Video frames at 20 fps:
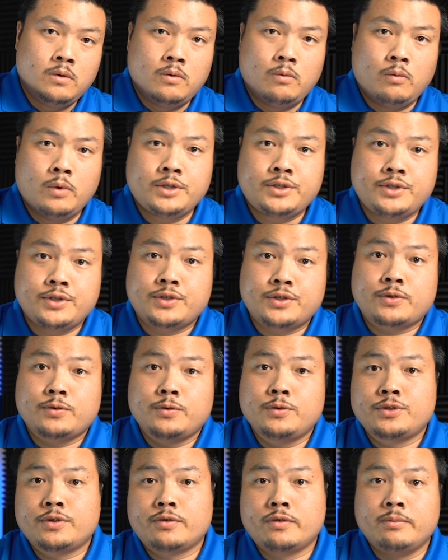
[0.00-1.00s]
Once the
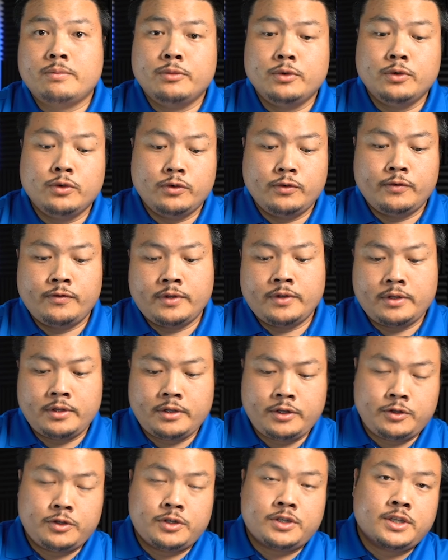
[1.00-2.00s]
screws are removed,
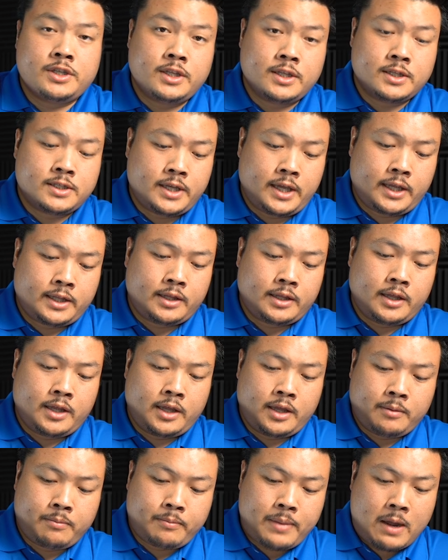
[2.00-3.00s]
you just need to take
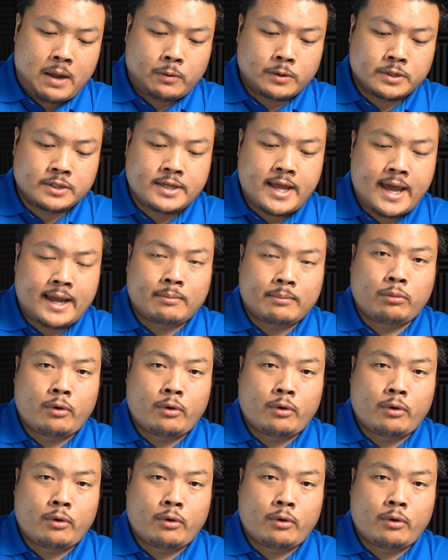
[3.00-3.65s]
the PowerStack